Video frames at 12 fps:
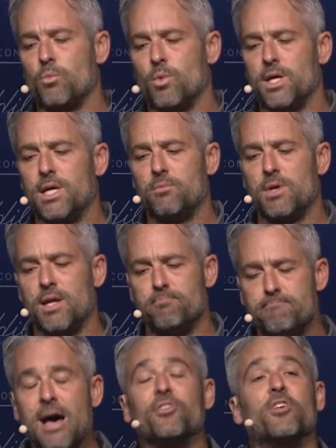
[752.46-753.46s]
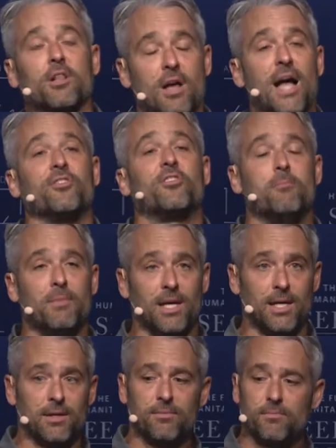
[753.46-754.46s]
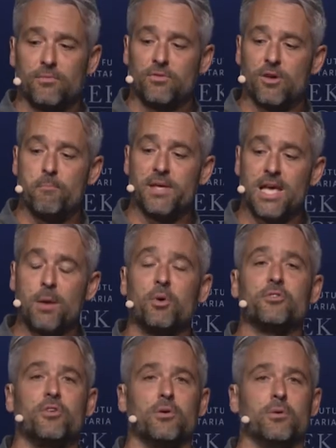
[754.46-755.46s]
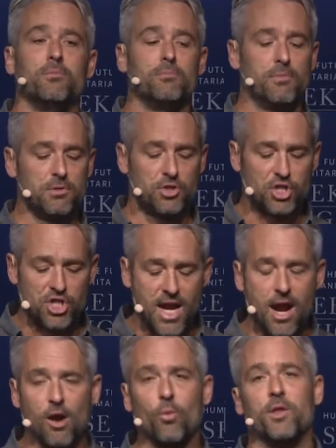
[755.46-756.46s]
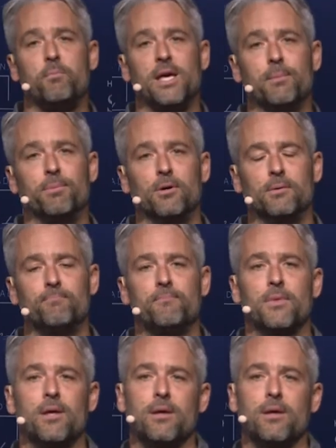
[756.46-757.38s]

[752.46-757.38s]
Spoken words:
It meant a lot to me to be able to share with people,